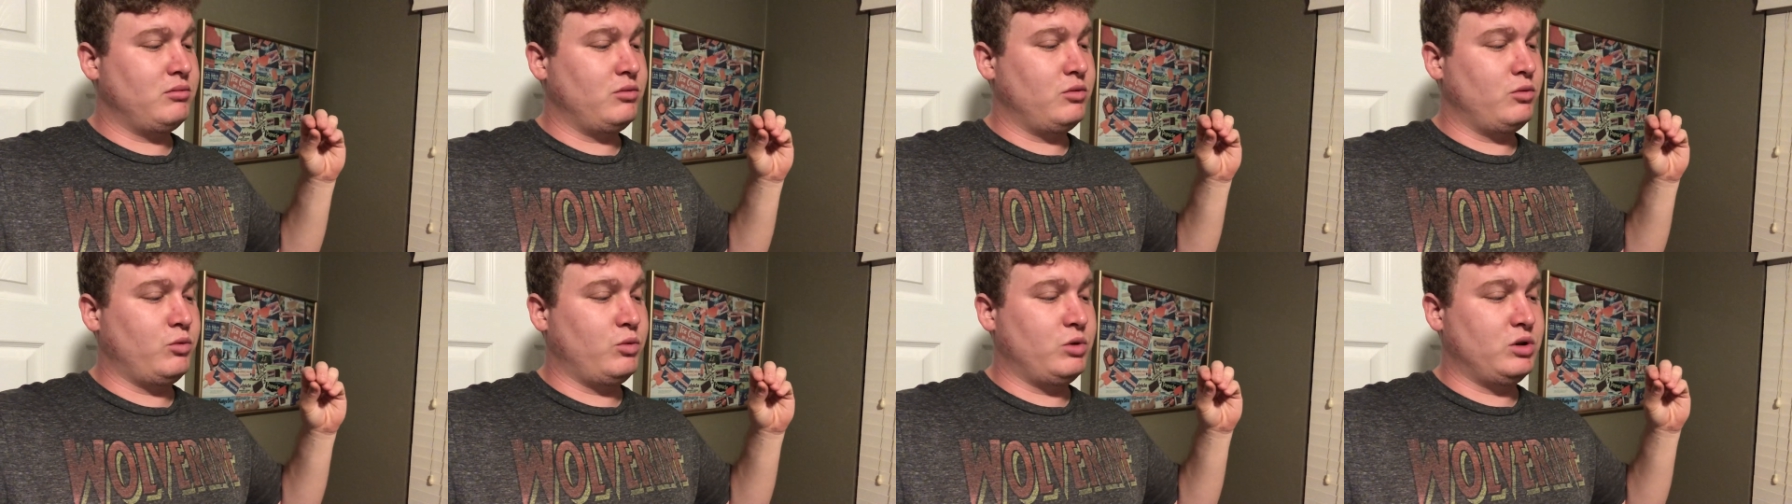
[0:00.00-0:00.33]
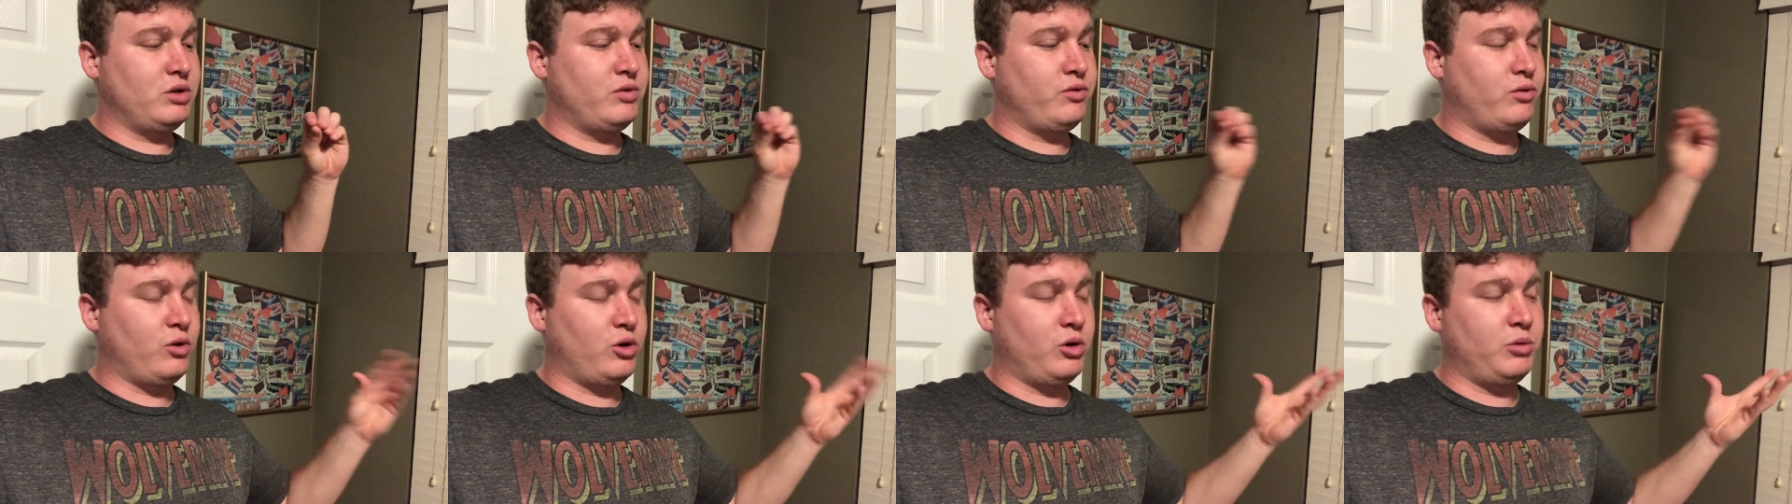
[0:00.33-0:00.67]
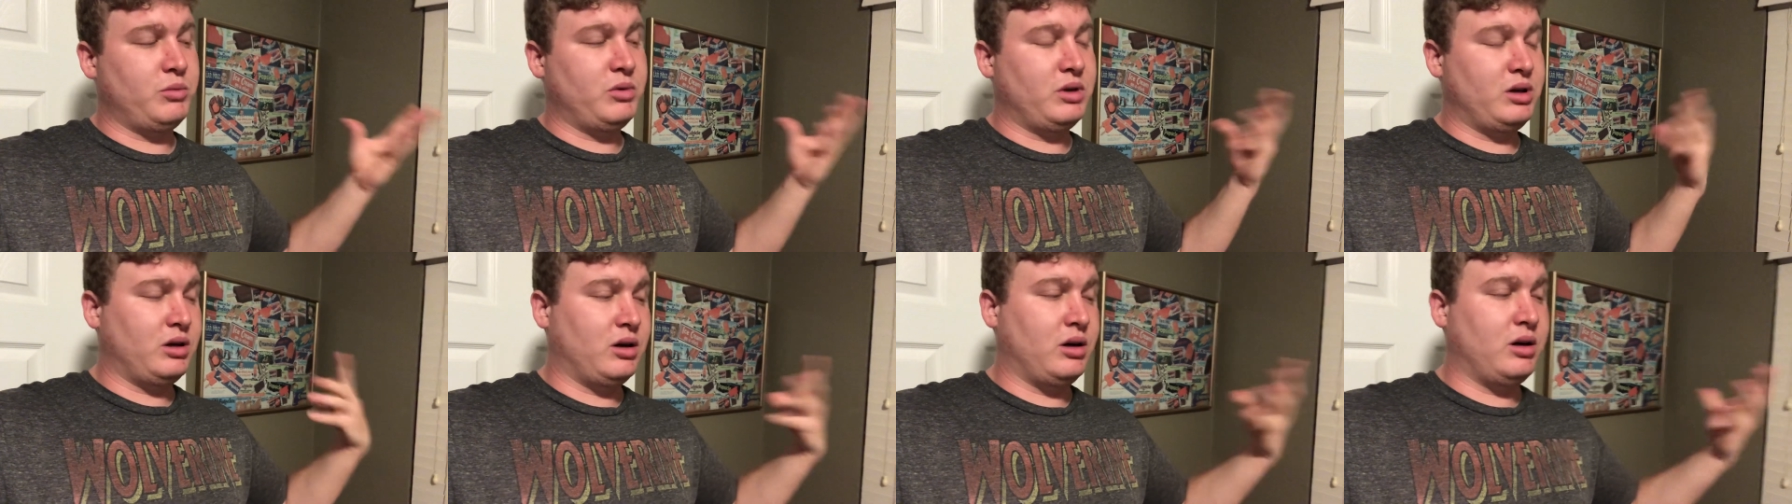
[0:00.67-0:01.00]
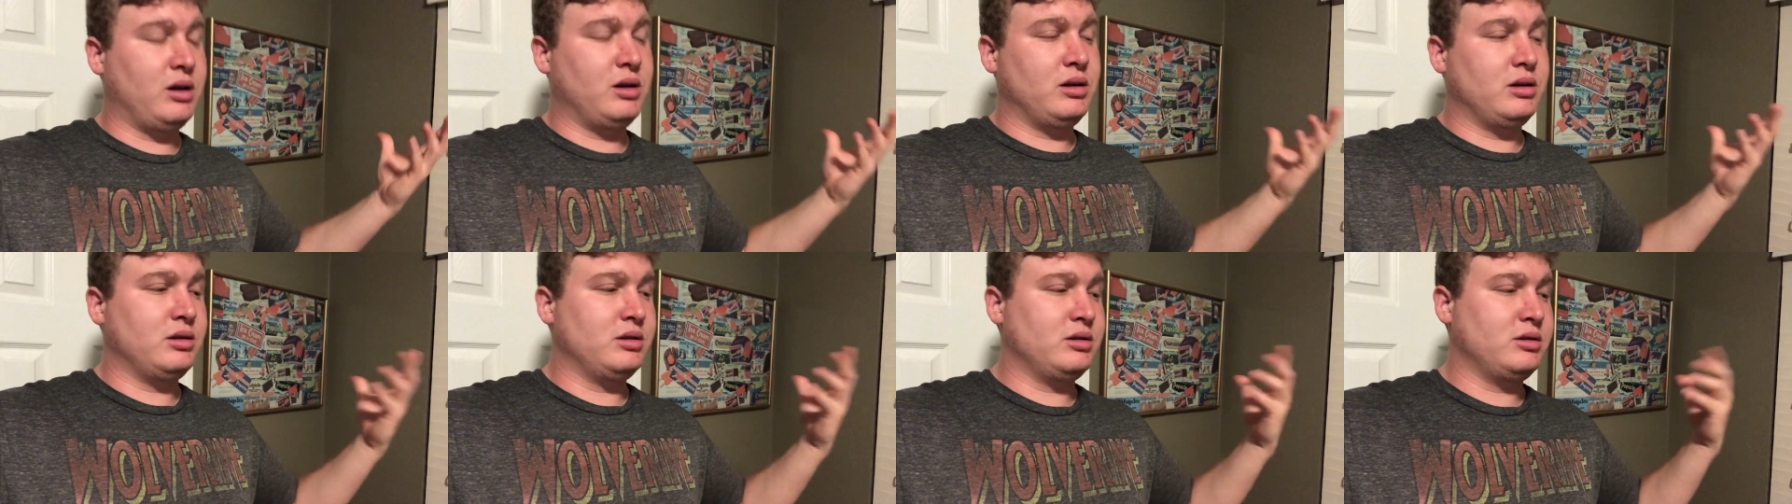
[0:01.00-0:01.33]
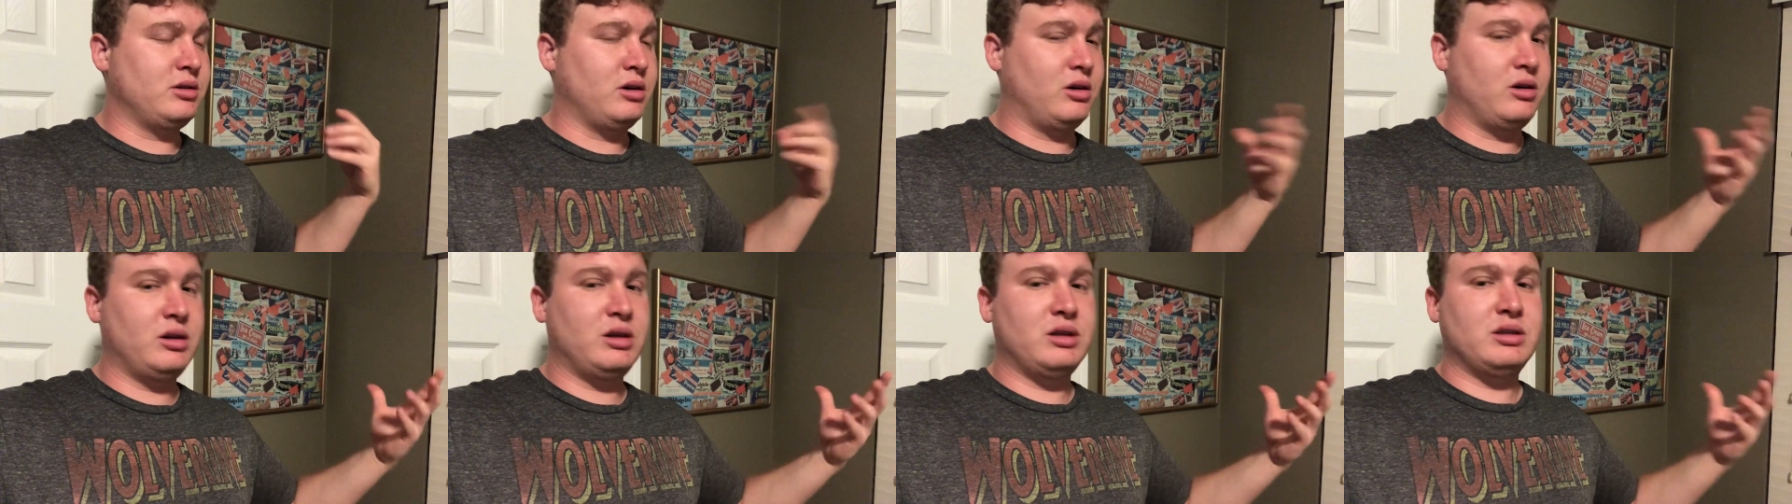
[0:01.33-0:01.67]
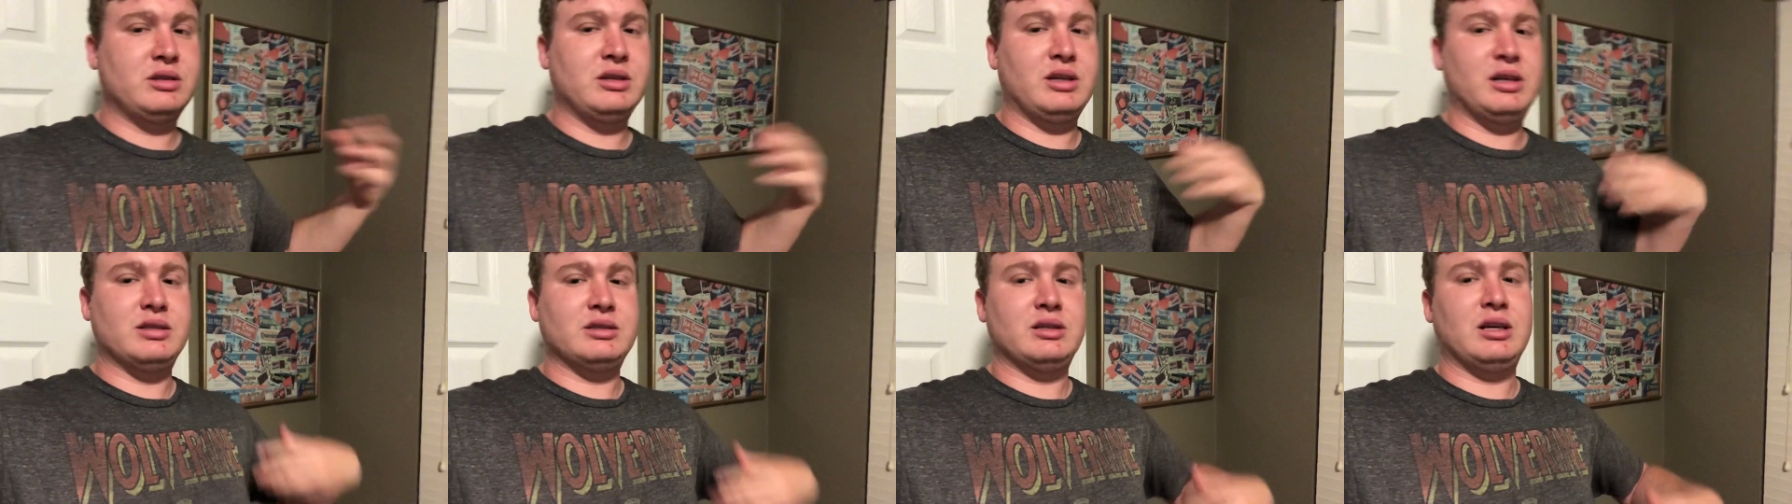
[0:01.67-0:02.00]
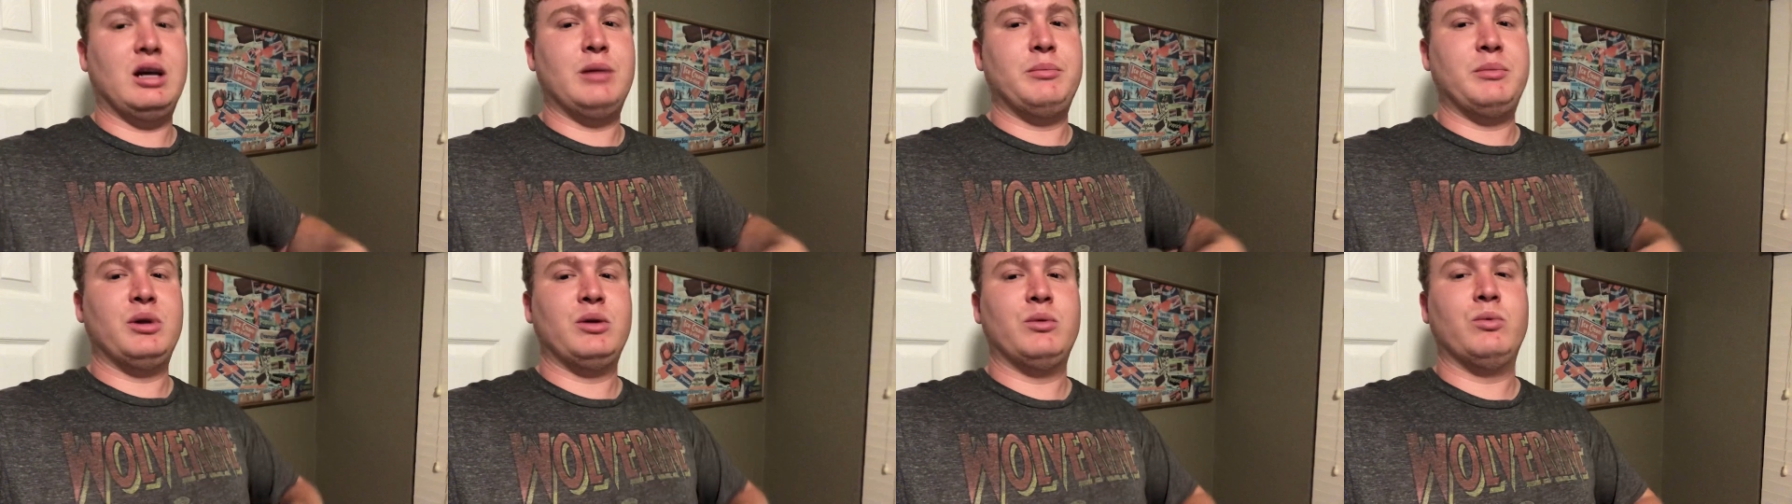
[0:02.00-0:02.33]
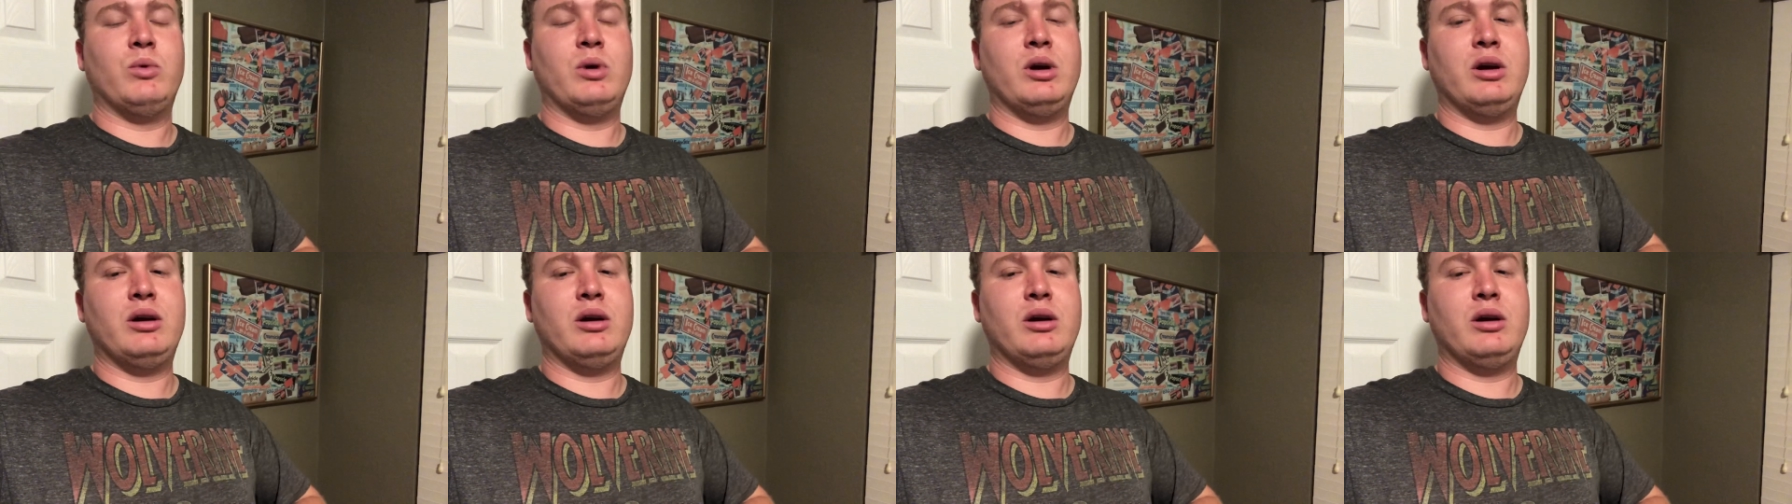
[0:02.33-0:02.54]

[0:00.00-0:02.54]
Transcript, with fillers: was formerly on Stardust, yes, I've been